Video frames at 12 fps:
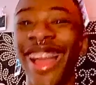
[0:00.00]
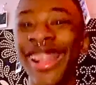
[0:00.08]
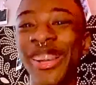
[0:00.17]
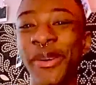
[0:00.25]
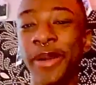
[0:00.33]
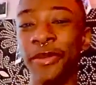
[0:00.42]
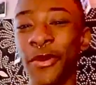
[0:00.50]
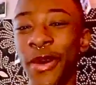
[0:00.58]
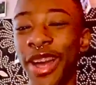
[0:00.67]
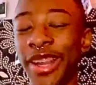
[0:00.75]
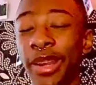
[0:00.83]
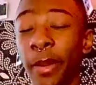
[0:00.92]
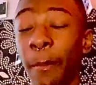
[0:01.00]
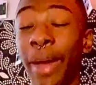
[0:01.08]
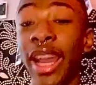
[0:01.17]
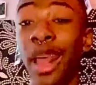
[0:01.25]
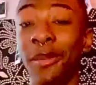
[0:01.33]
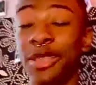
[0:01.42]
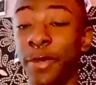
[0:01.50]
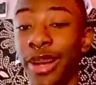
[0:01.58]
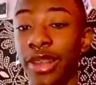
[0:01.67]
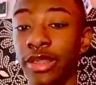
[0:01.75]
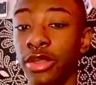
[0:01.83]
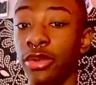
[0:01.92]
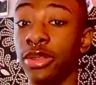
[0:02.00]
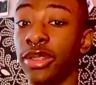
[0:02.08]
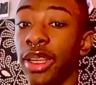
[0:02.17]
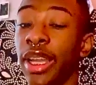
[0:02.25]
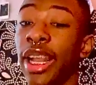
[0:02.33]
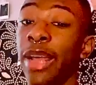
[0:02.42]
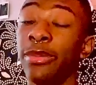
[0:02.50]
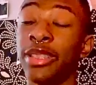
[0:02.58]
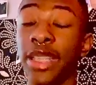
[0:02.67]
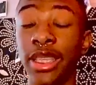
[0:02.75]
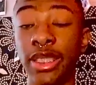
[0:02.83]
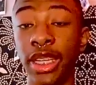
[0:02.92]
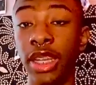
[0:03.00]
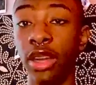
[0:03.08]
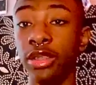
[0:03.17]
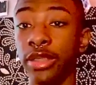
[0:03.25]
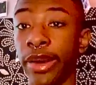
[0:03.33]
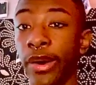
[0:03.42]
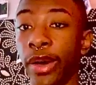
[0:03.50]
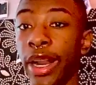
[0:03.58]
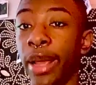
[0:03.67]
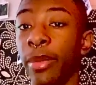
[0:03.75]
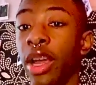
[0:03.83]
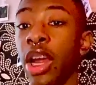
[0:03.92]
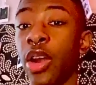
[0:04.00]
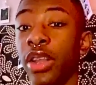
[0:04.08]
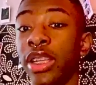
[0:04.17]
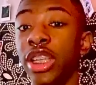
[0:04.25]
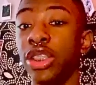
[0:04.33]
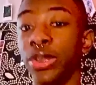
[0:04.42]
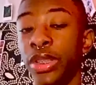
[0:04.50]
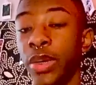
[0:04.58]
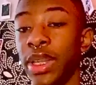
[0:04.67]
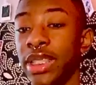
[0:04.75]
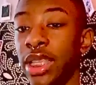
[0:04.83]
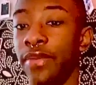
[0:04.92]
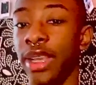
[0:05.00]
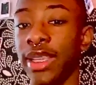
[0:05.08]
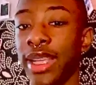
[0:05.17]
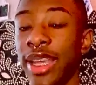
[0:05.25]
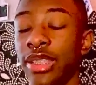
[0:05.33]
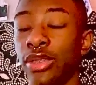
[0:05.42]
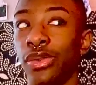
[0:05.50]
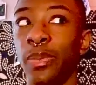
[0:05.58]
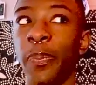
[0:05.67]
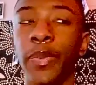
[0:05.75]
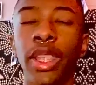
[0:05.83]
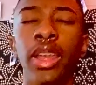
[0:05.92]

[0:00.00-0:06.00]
Hello everyone, my name is Paris Gusta and I am 16 years old and I am currently a junior at CVS High School.